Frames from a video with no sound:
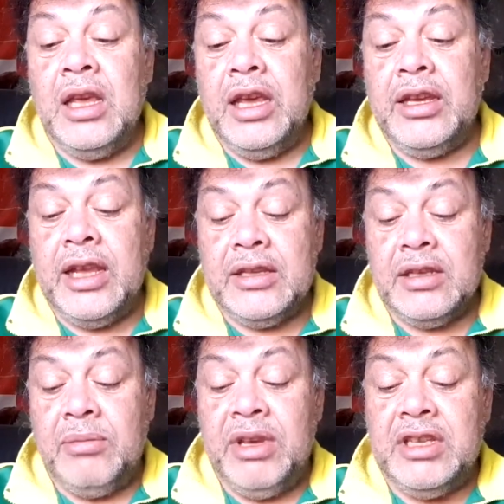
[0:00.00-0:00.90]
it has
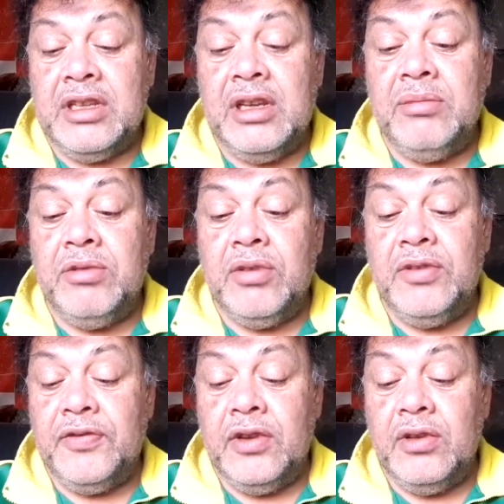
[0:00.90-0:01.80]
amazingly
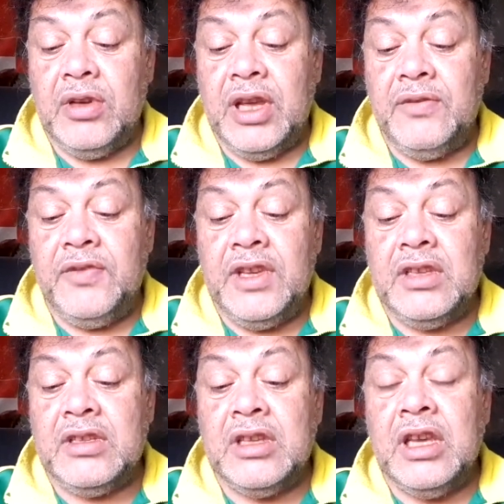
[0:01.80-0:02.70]
beautiful look and
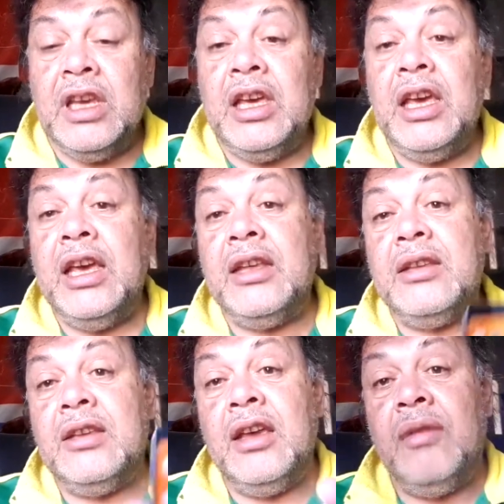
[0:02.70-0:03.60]
feels and
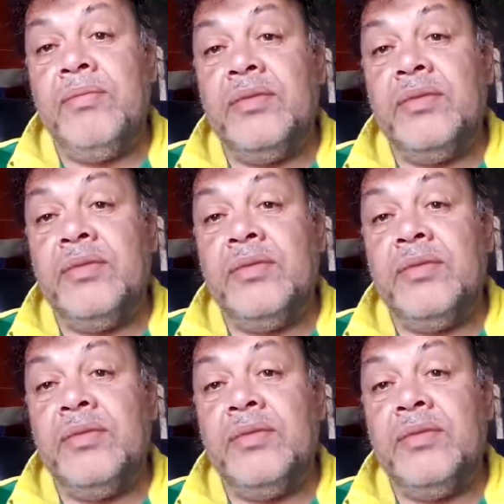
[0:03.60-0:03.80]
yeah